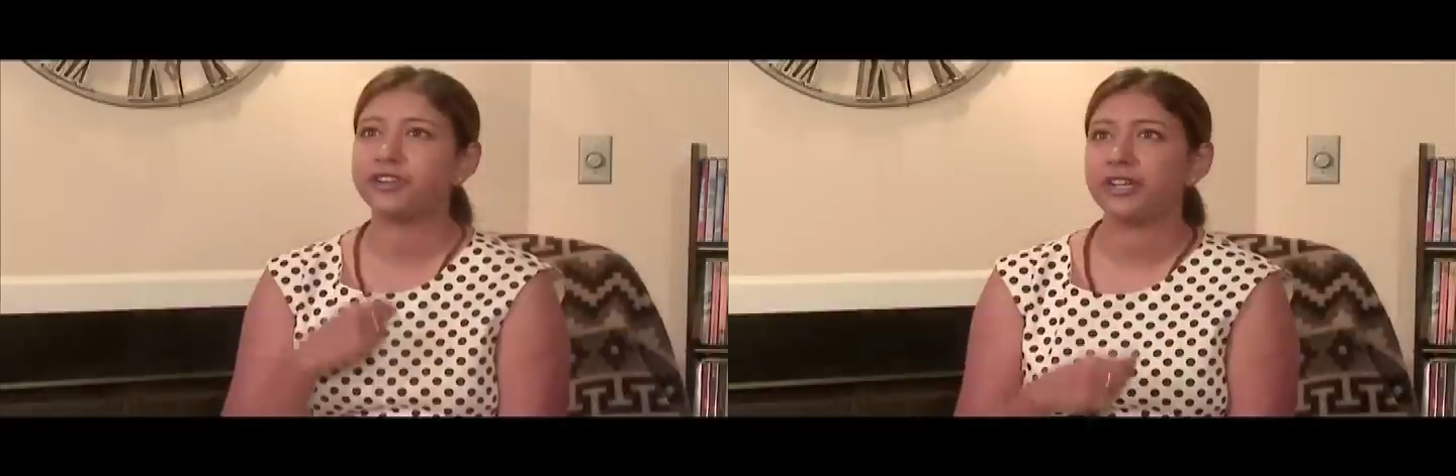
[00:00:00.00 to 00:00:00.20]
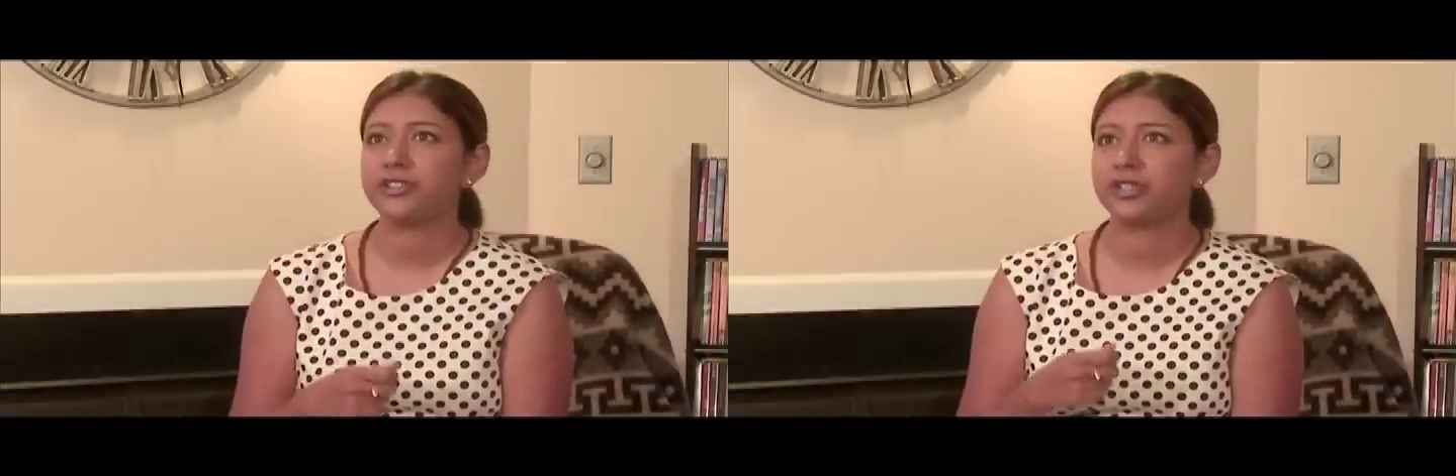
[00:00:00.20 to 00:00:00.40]

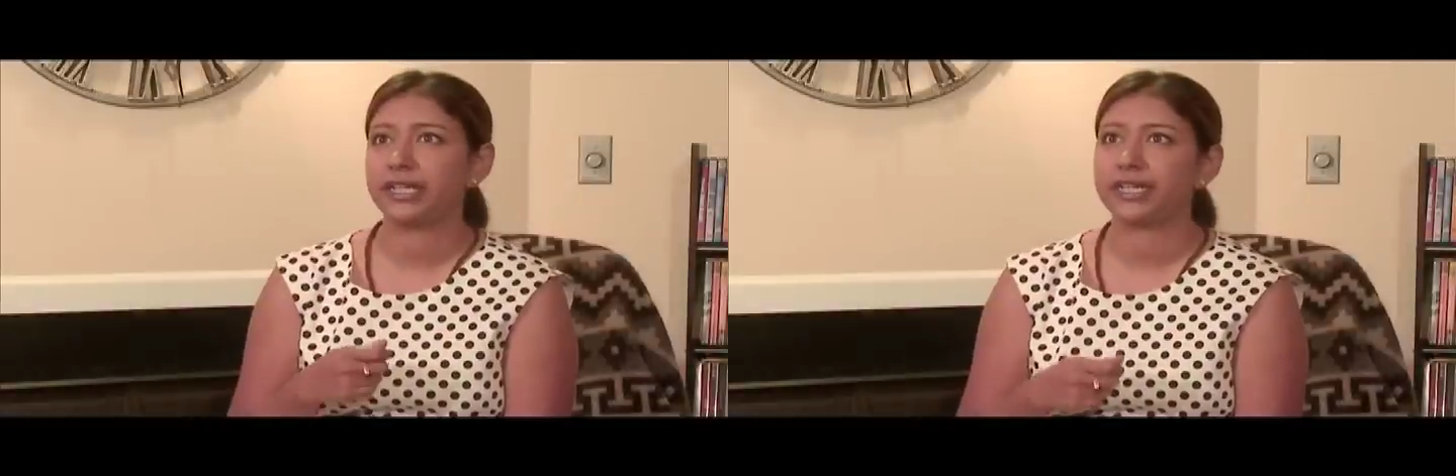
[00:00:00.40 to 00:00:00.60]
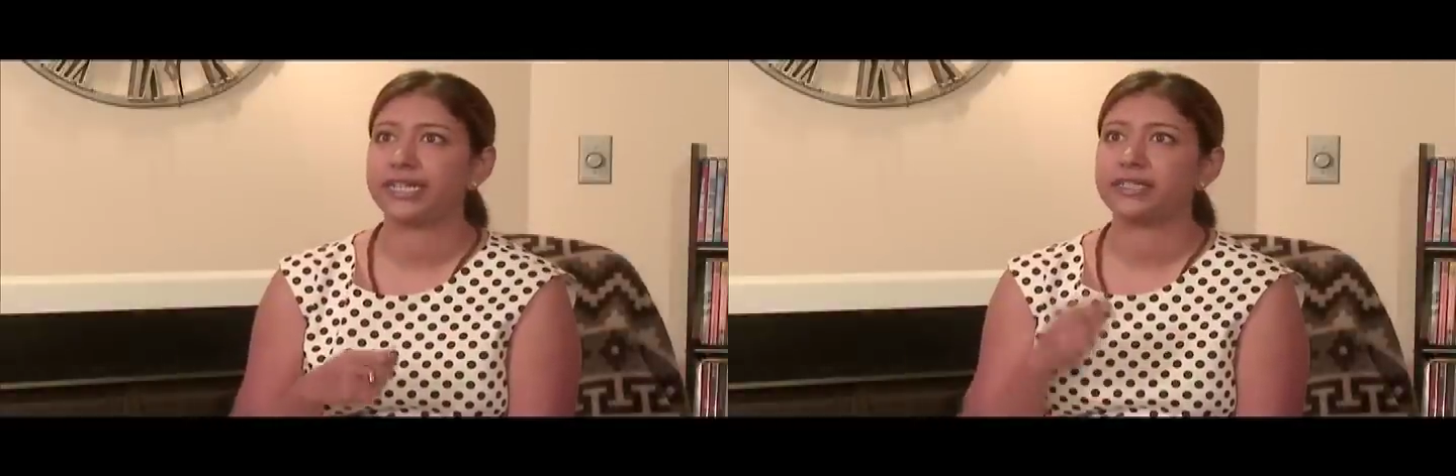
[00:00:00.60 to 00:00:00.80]
inner
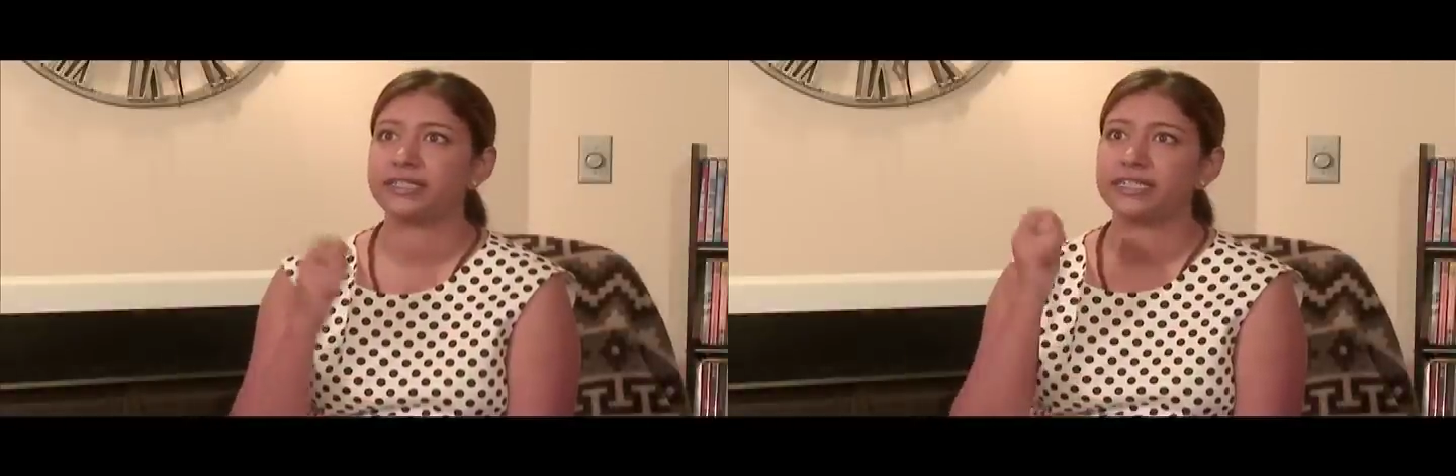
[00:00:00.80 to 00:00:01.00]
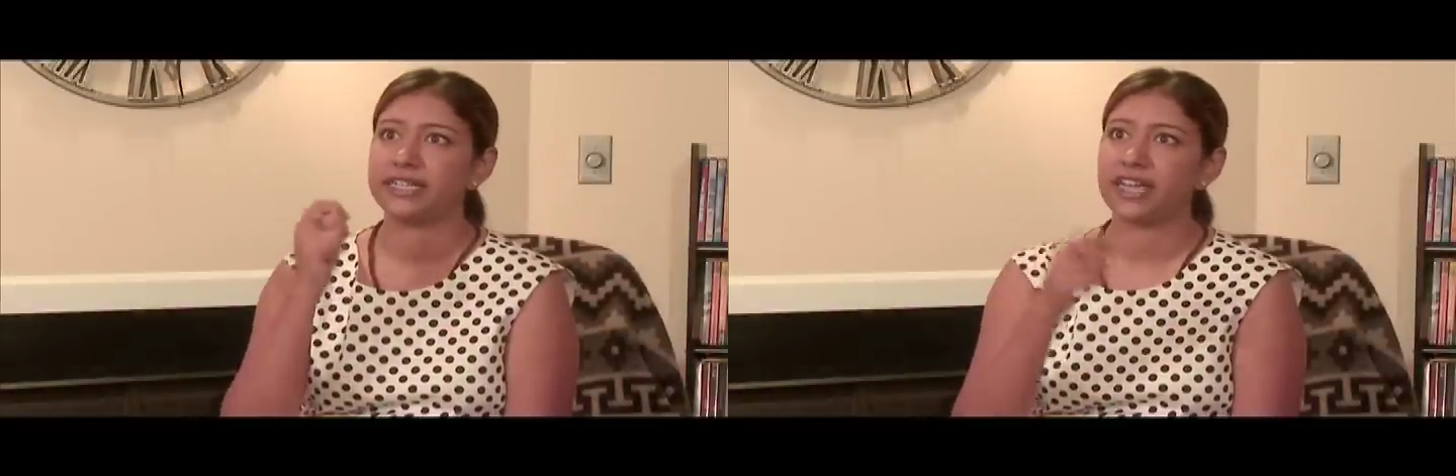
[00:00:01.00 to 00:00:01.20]

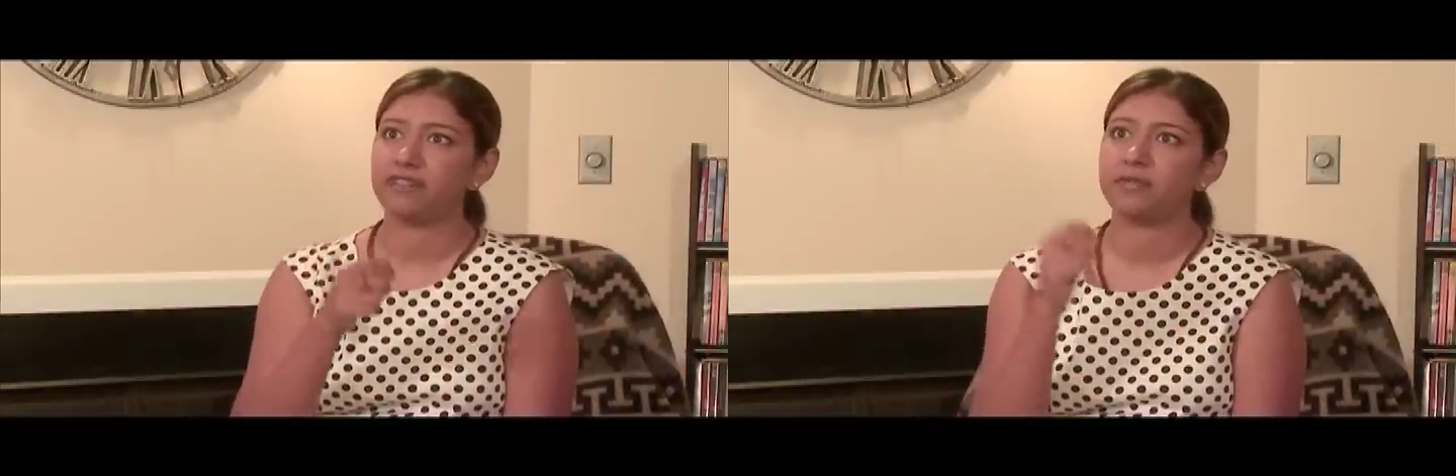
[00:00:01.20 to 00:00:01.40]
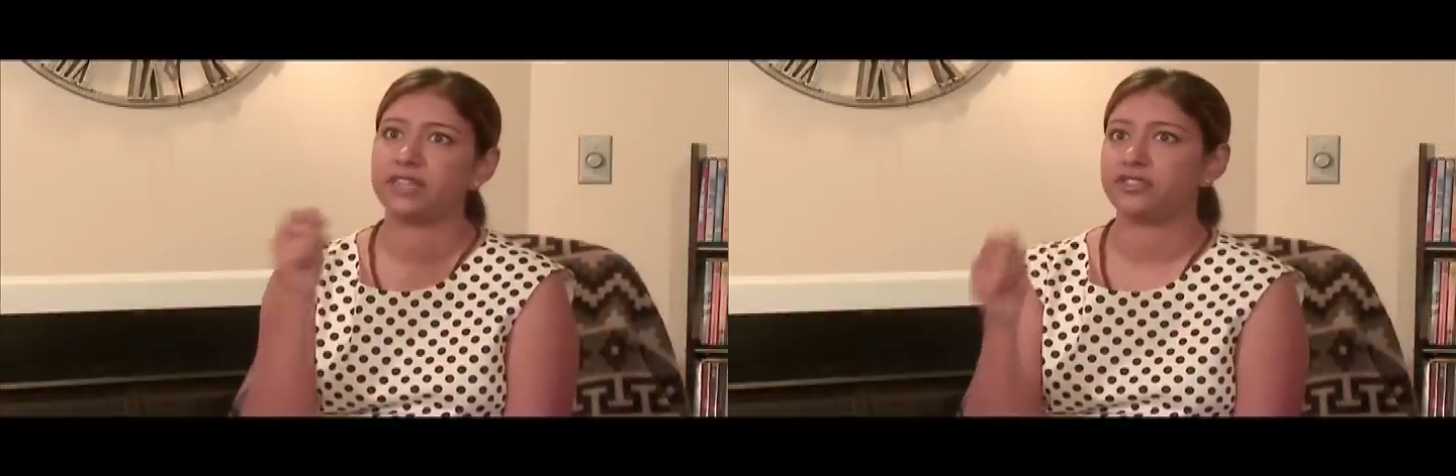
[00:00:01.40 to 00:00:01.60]
engineering
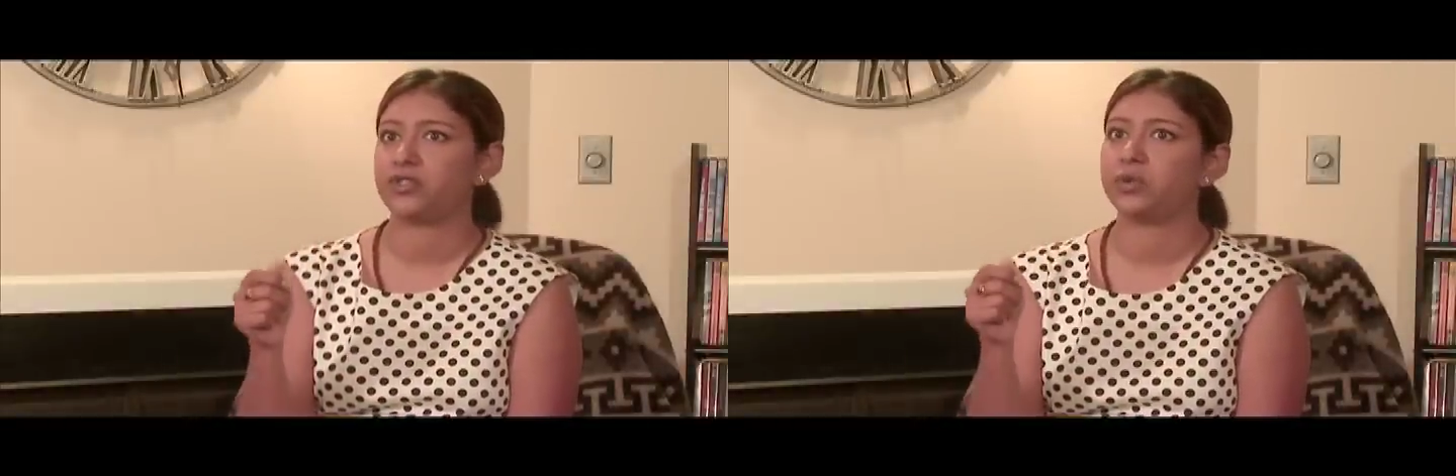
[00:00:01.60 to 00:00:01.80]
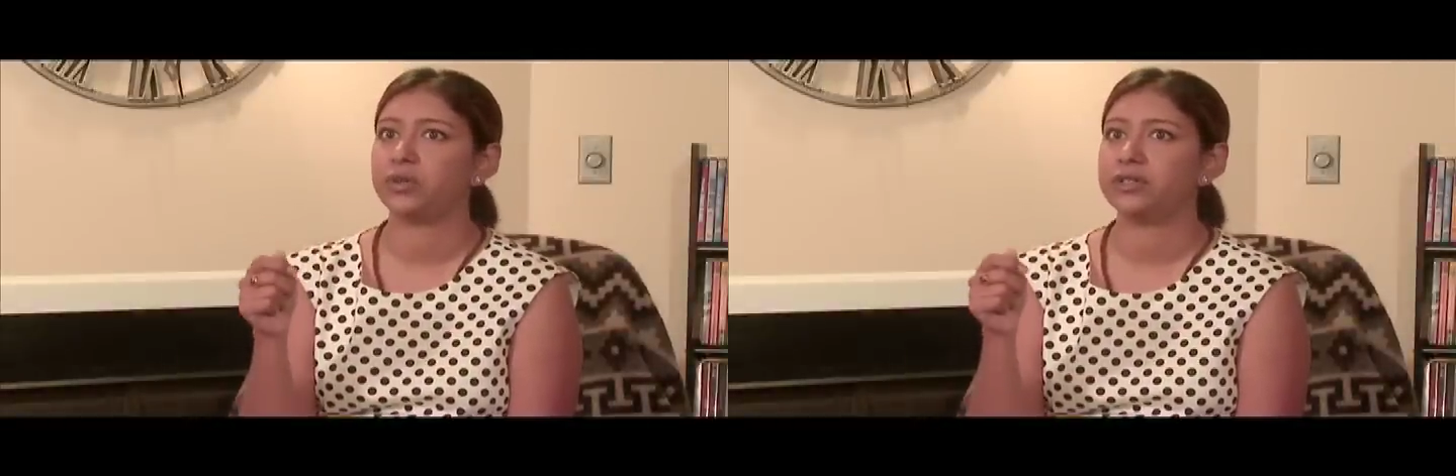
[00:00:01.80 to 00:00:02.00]
gave me the
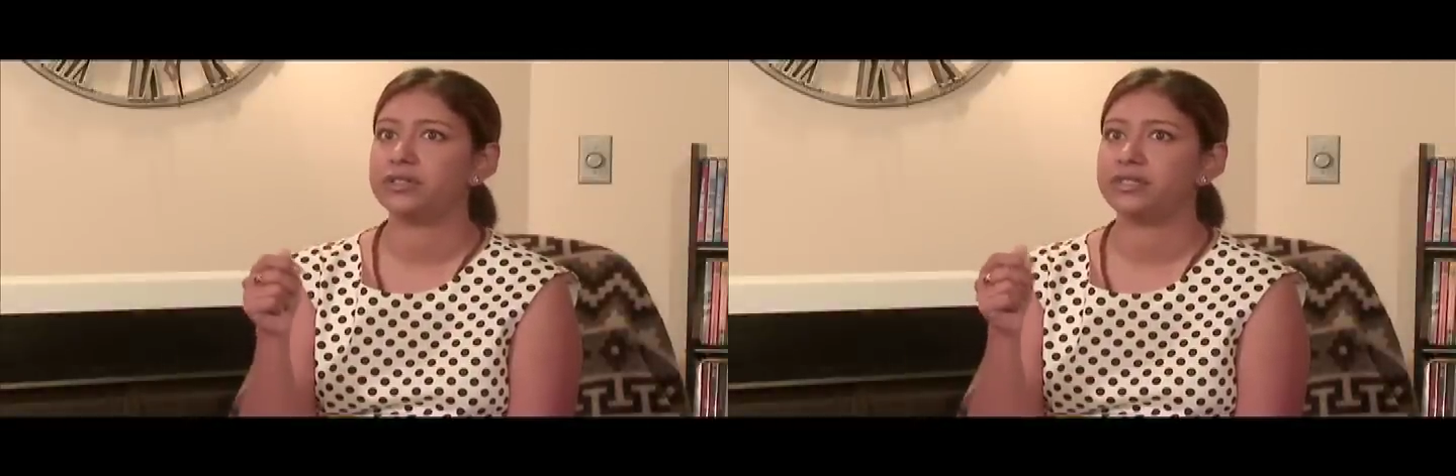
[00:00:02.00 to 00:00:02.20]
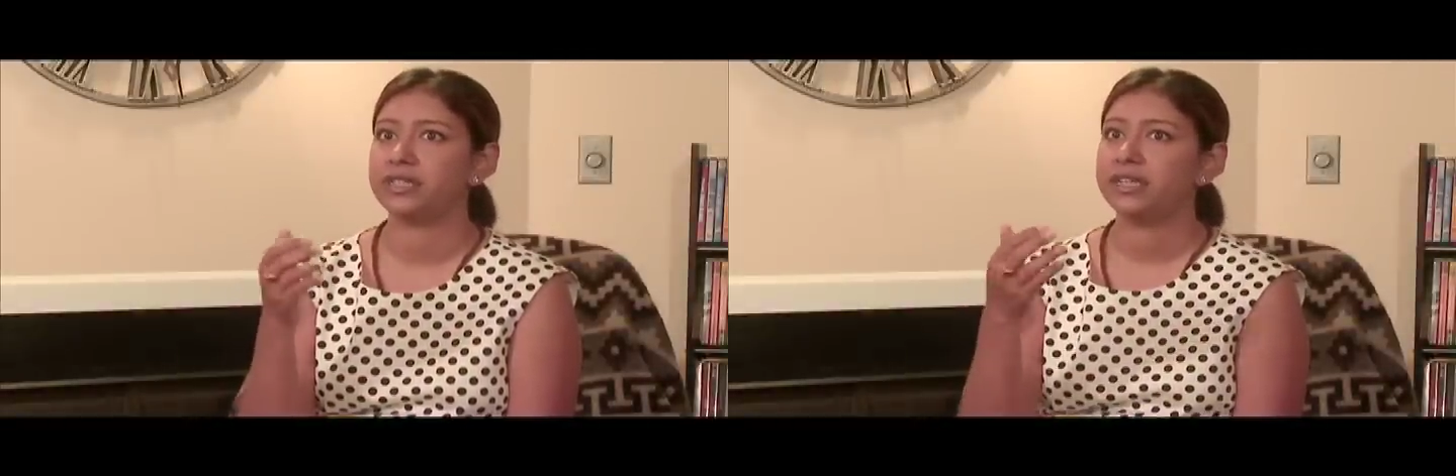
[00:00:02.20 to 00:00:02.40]

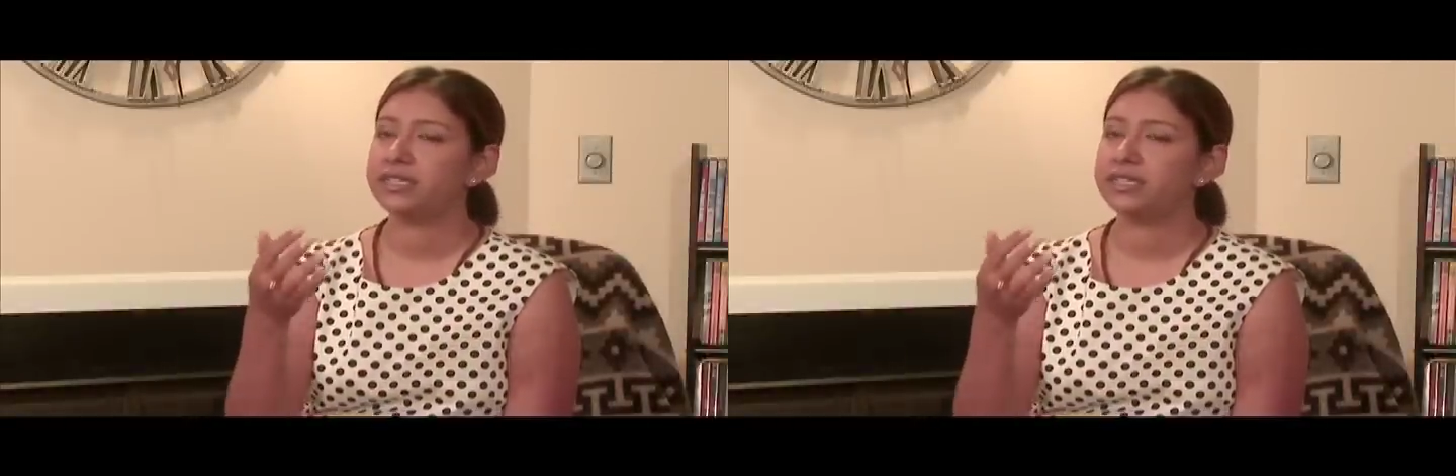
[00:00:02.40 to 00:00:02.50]
tools